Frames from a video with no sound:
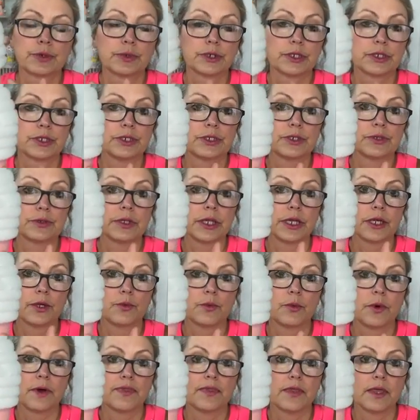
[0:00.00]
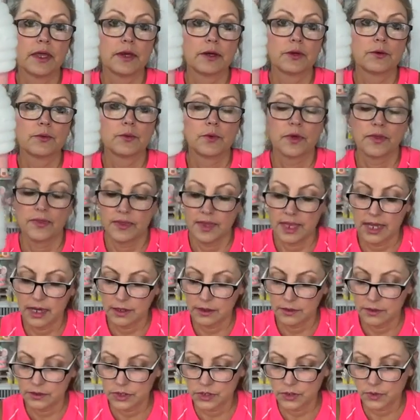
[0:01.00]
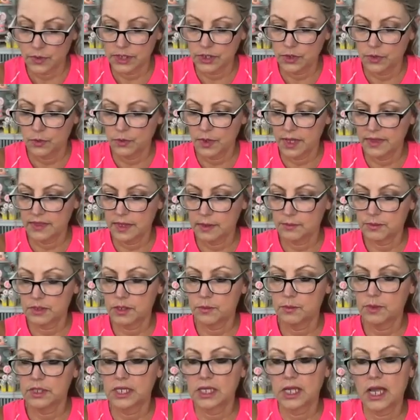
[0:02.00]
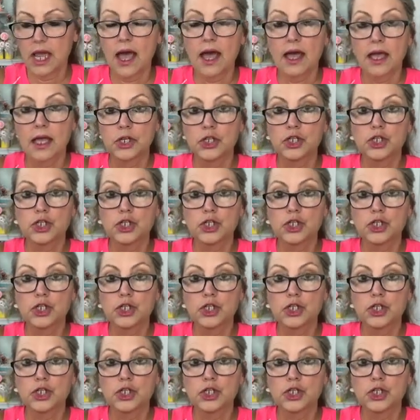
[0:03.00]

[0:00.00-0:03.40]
I'm going to do like one there and one there, so I don't want them to be